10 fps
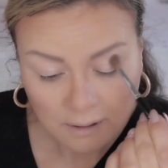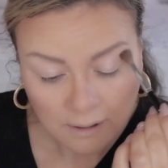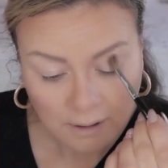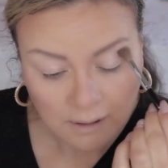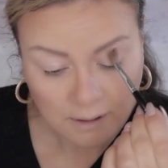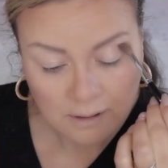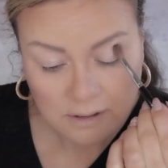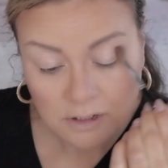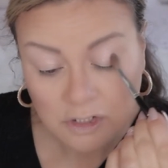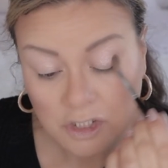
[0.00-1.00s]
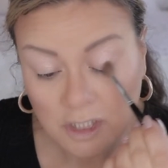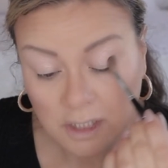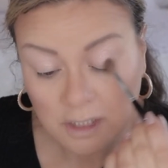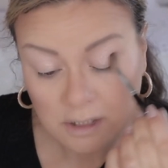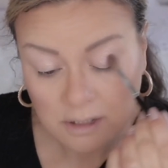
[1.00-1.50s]
and
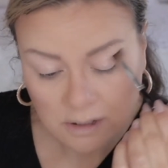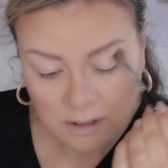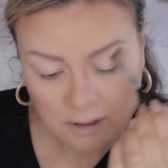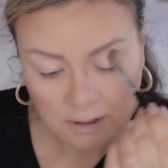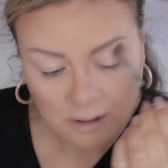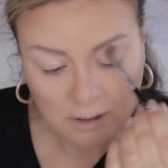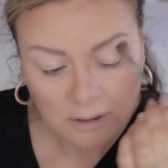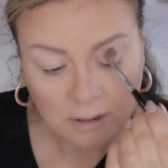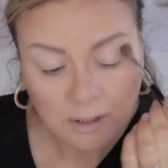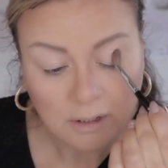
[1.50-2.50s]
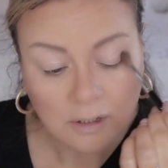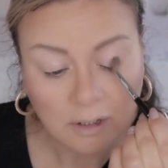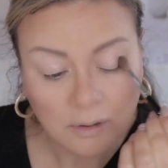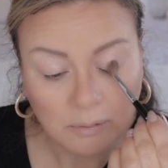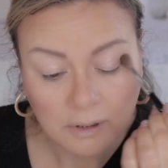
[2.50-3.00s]
just
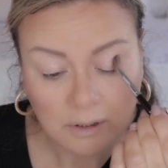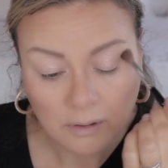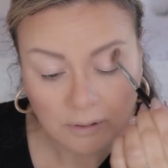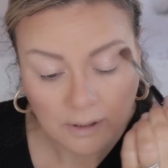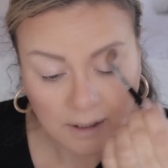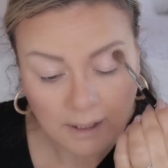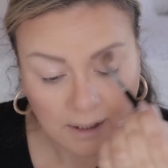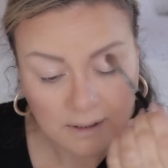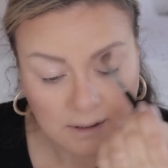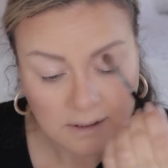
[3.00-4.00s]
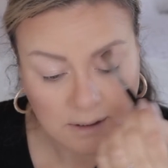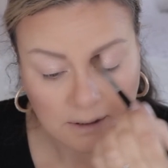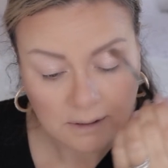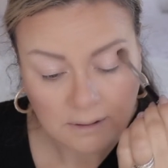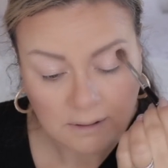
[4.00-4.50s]
go in on the
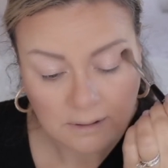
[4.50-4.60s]
outer.